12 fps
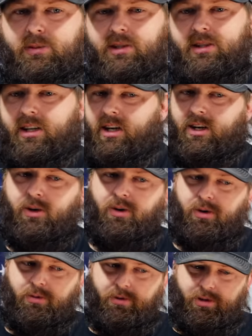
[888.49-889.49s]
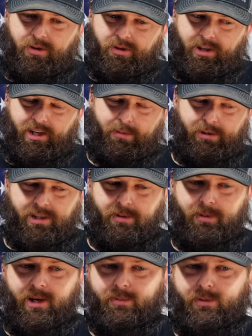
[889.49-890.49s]
But it's a lot harder when you're looking at a piece
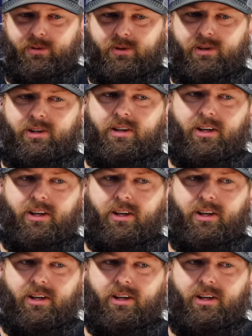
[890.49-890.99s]
of paper and